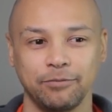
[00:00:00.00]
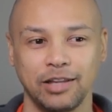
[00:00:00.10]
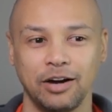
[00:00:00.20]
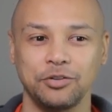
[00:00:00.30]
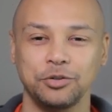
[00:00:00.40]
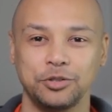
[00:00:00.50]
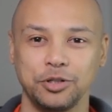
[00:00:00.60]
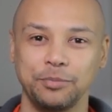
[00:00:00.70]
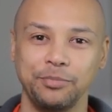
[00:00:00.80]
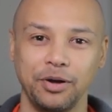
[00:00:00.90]
On
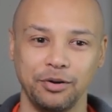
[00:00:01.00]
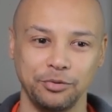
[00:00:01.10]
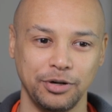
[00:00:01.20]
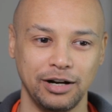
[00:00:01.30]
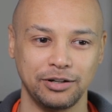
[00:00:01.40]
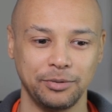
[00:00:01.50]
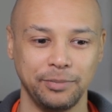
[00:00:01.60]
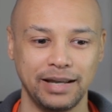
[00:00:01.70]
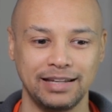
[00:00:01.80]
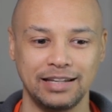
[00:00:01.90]
YouTube, a Google
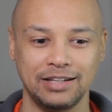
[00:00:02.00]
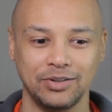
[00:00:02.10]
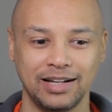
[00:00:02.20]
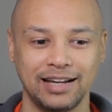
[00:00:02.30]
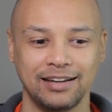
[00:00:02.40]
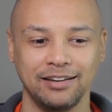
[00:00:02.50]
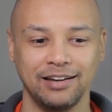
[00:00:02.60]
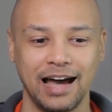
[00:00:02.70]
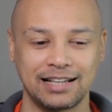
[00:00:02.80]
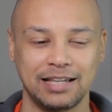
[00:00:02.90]
company, you click
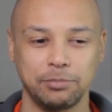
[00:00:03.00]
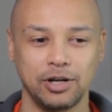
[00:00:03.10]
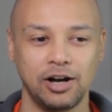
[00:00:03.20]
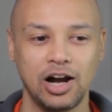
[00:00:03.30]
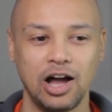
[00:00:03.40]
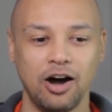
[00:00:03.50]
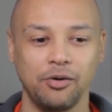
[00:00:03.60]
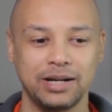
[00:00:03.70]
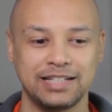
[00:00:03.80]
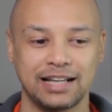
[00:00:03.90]
accept all
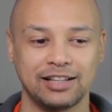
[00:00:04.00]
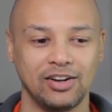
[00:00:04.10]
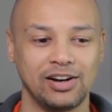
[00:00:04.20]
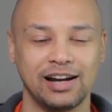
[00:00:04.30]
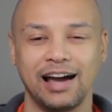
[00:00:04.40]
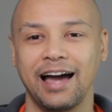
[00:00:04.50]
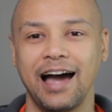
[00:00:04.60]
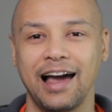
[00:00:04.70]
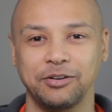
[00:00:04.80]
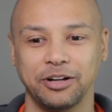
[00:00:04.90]
or reject all. I
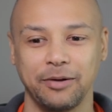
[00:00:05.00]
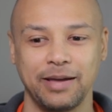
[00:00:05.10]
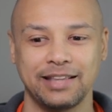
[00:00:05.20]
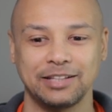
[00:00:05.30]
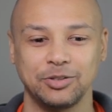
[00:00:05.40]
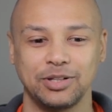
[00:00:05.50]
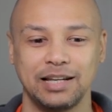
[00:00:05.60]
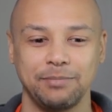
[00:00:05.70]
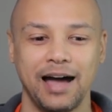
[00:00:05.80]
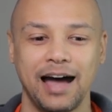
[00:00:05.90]
highly recommend that you
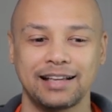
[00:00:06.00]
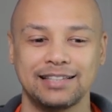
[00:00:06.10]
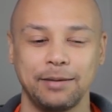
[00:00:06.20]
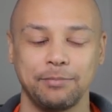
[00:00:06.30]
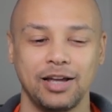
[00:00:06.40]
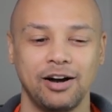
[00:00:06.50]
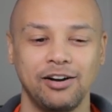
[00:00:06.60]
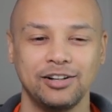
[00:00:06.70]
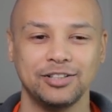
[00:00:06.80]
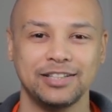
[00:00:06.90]
click accept
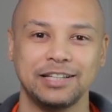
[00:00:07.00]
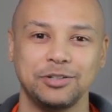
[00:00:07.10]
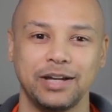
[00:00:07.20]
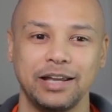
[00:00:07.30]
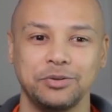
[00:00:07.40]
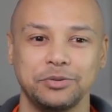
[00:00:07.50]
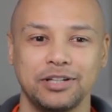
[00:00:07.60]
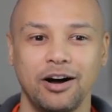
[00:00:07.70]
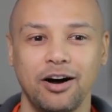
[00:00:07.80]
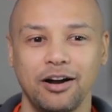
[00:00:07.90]
all so that you can use
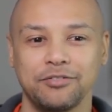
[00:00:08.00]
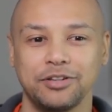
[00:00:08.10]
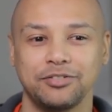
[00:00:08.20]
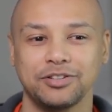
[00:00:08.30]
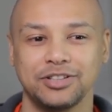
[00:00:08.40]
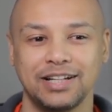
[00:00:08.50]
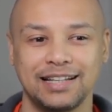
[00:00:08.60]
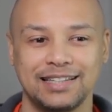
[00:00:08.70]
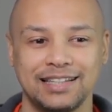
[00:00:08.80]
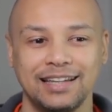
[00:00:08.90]
all of the
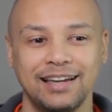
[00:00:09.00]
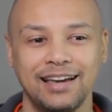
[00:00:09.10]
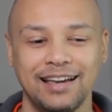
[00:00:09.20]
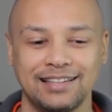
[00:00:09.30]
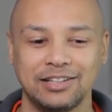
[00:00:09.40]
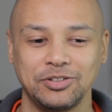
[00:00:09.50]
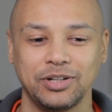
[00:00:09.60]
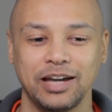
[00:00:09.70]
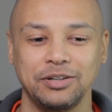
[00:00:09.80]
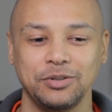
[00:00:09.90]
functionality that you
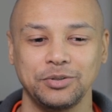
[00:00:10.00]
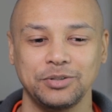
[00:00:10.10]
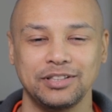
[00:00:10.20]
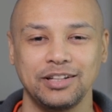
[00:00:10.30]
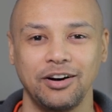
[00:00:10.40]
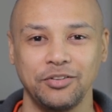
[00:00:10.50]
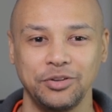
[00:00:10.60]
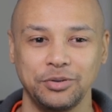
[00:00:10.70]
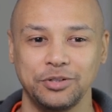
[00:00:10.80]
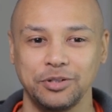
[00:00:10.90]
can use on
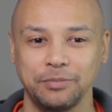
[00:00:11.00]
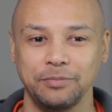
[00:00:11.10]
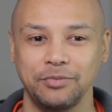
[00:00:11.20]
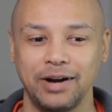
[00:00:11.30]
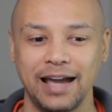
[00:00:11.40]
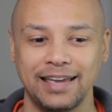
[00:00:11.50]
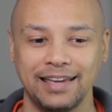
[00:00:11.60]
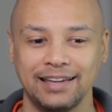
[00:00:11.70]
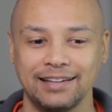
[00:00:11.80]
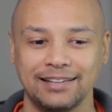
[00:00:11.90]
YouTube right
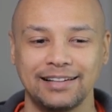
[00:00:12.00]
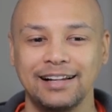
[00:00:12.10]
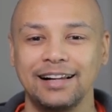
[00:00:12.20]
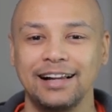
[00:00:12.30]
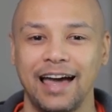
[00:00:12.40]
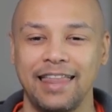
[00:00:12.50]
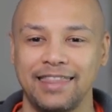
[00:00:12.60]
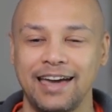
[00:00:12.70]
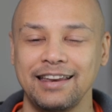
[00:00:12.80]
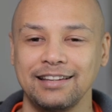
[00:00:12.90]
here. And
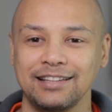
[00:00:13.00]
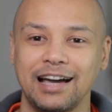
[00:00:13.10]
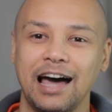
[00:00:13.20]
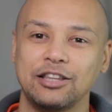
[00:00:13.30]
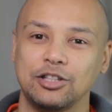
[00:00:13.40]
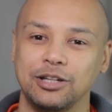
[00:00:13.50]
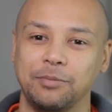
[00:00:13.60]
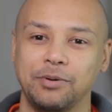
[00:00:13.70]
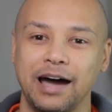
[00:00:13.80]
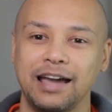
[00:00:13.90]
then at the
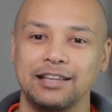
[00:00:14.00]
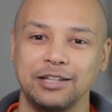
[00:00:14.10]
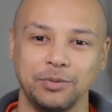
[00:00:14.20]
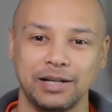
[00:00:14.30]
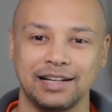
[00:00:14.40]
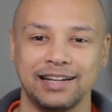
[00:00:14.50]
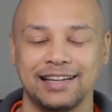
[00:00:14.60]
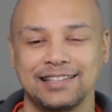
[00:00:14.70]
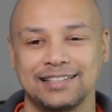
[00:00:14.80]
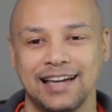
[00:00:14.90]
top right, you will
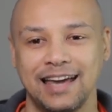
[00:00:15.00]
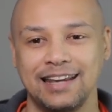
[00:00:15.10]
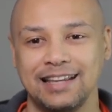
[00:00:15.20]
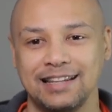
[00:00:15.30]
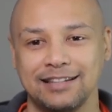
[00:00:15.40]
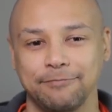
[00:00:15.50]
click sign in.